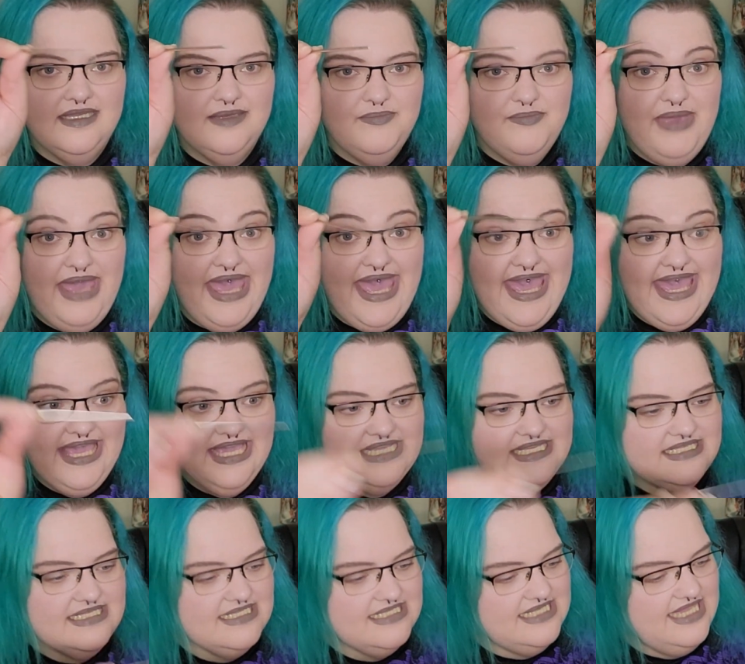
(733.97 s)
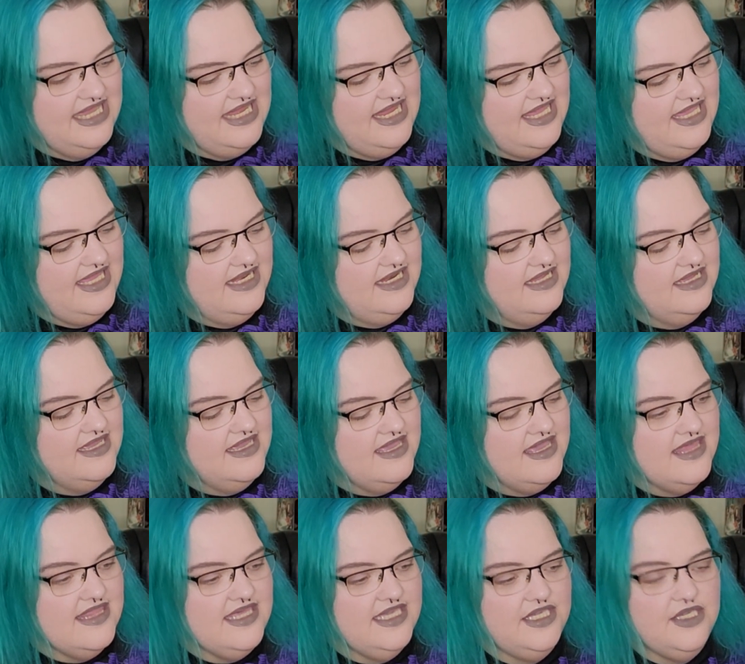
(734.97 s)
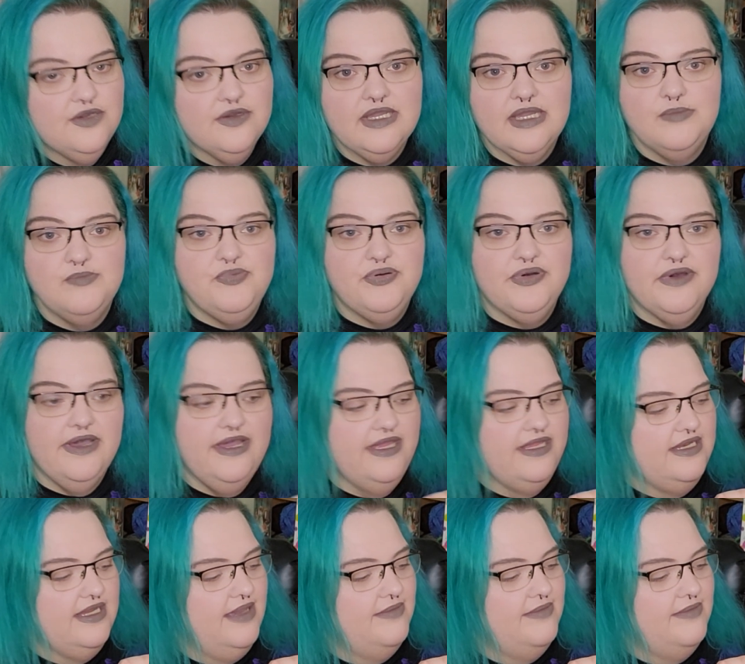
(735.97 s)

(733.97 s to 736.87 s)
pegs in it that you can put,